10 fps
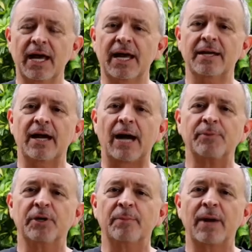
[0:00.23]
Today
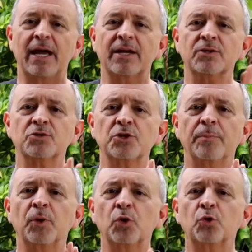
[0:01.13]
I'm going to make
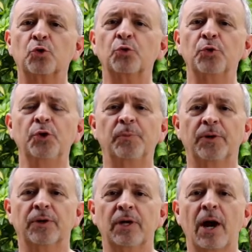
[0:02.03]
some
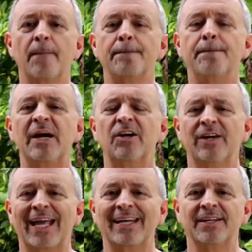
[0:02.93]
grouper
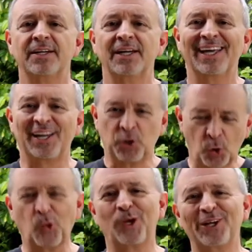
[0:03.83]
marinated in
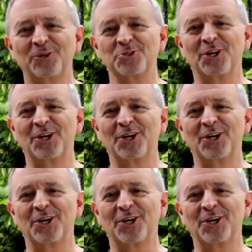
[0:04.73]
an oriental